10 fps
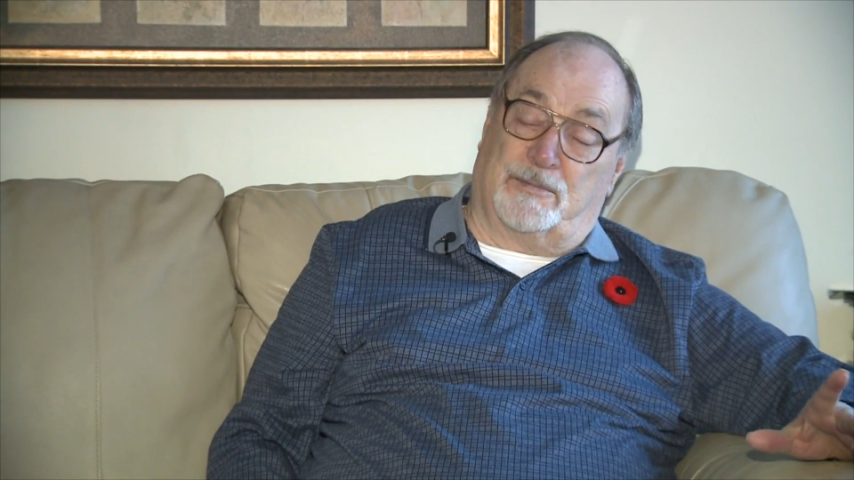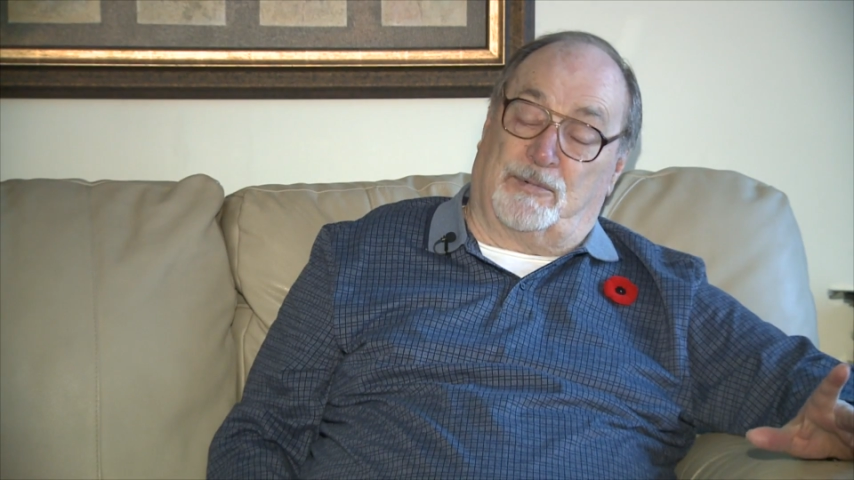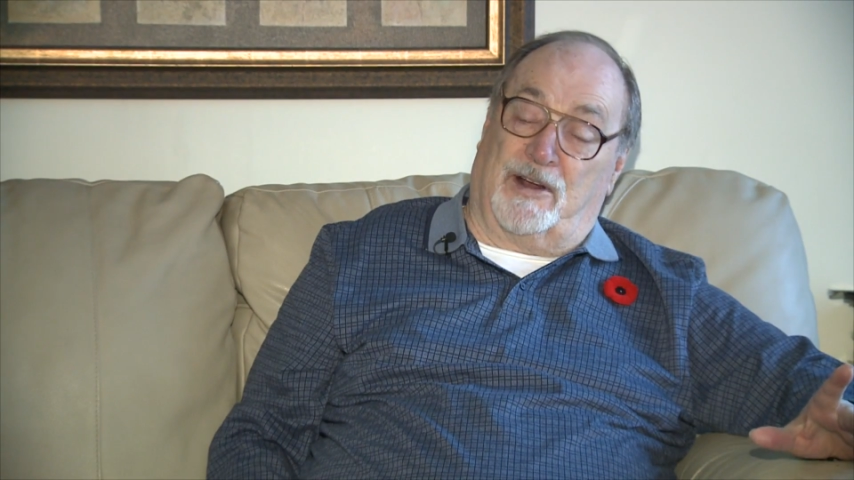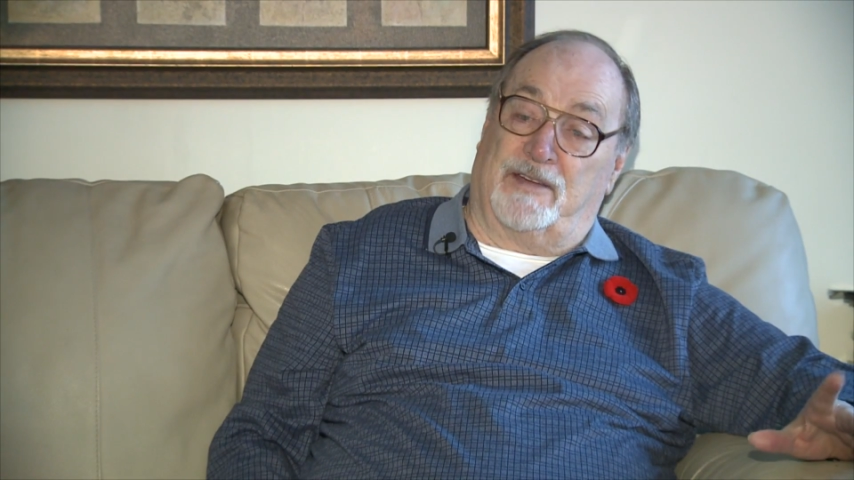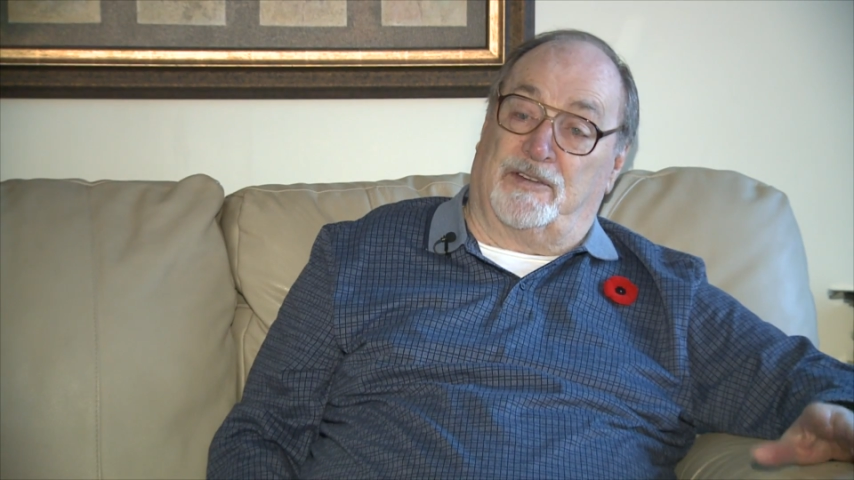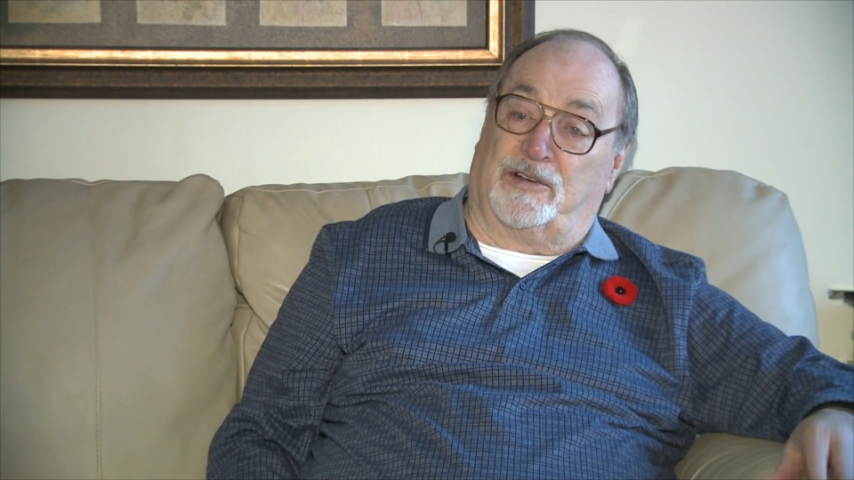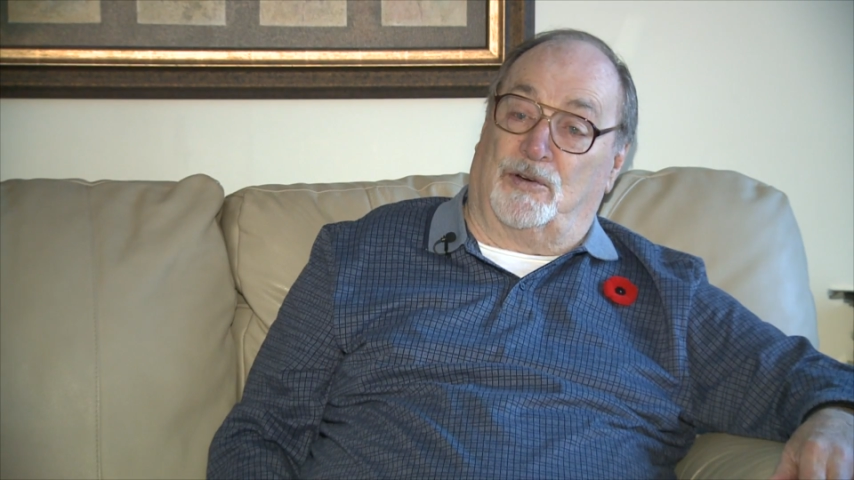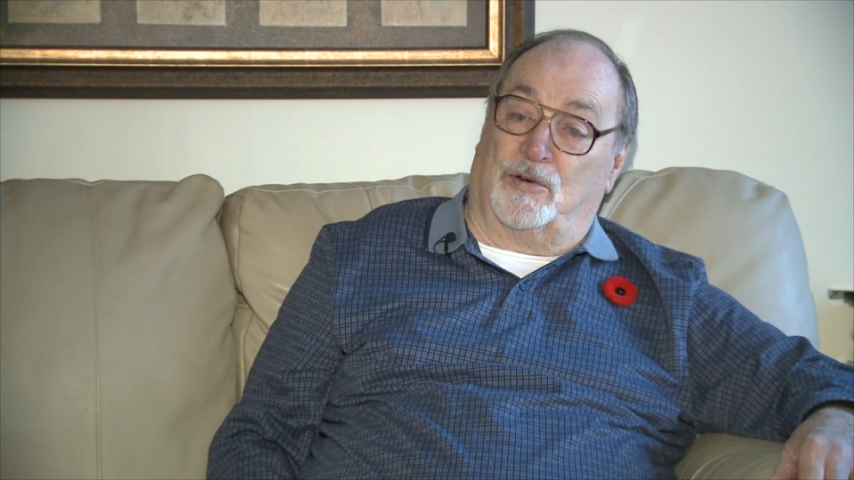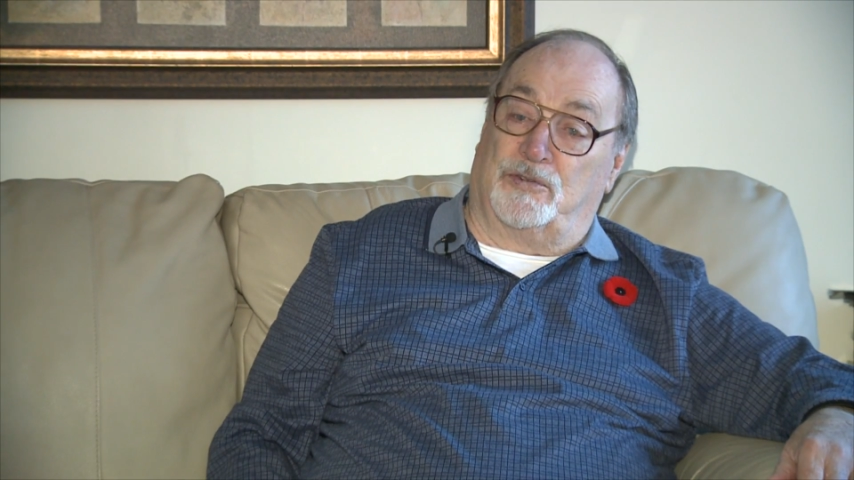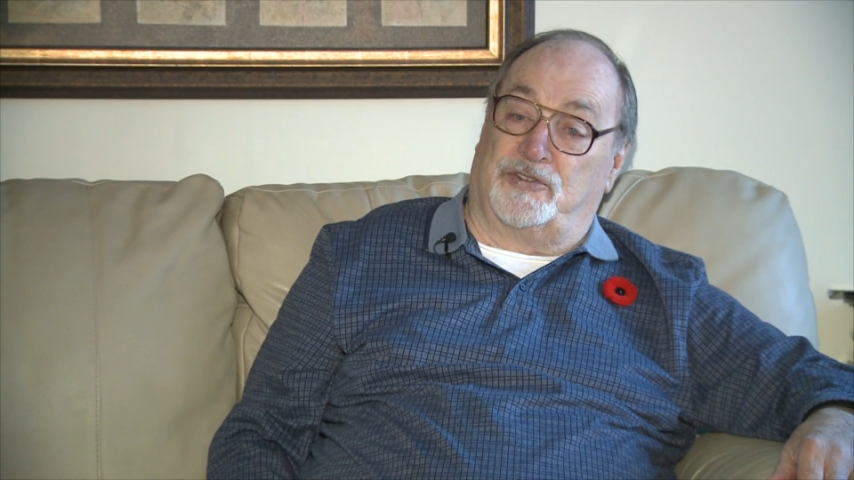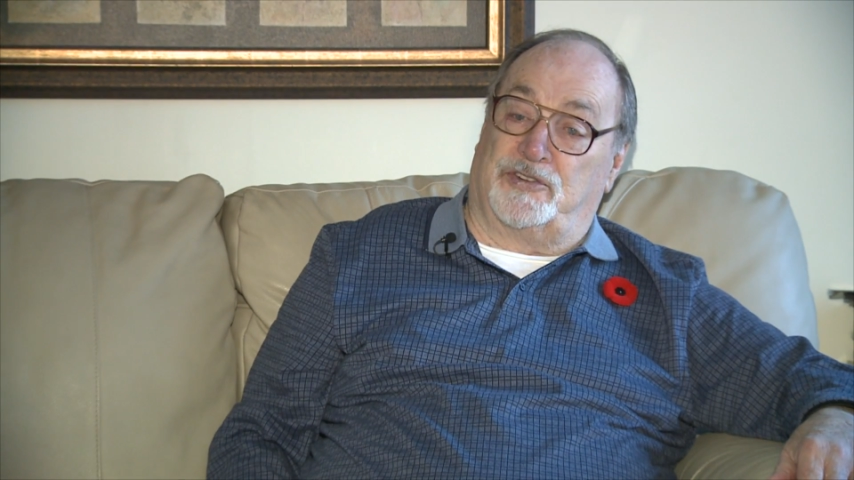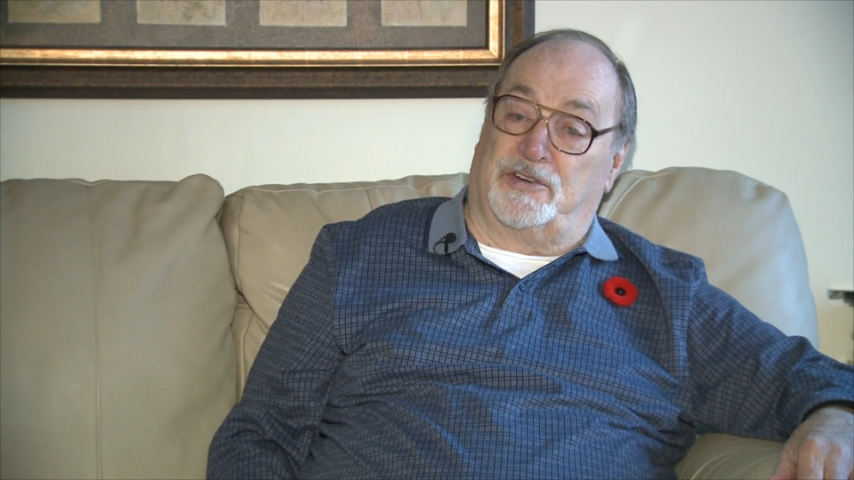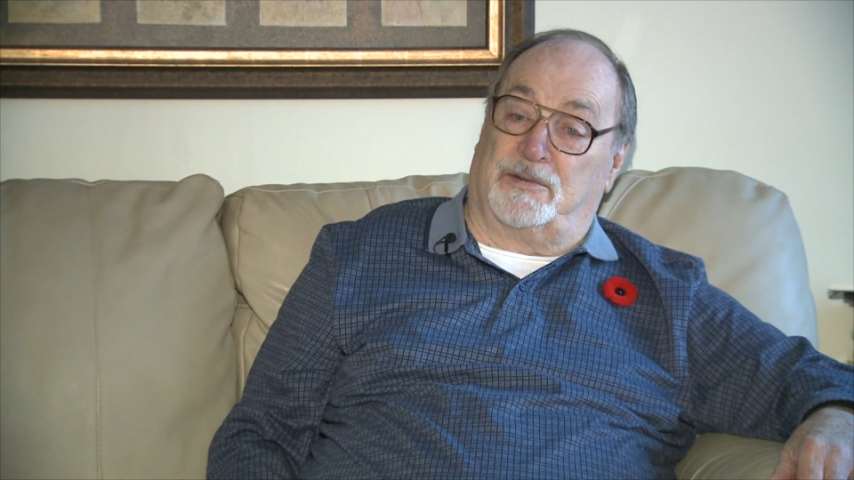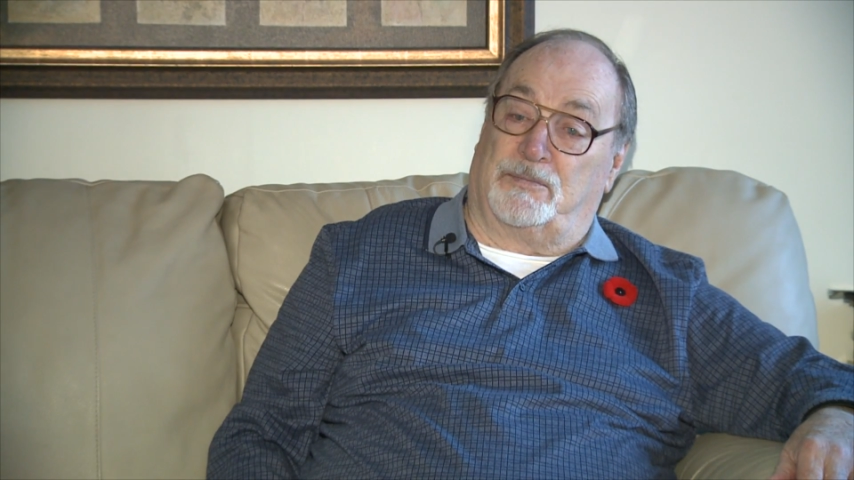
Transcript: the private coach,